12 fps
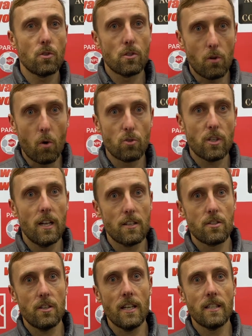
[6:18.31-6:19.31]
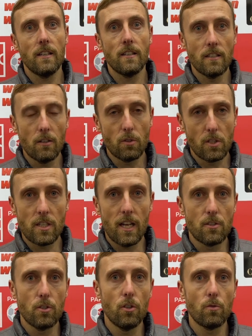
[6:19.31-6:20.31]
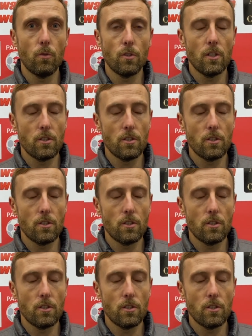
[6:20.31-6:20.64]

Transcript: go and sign a striker, you know, you'd sign Jordan, wouldn't you?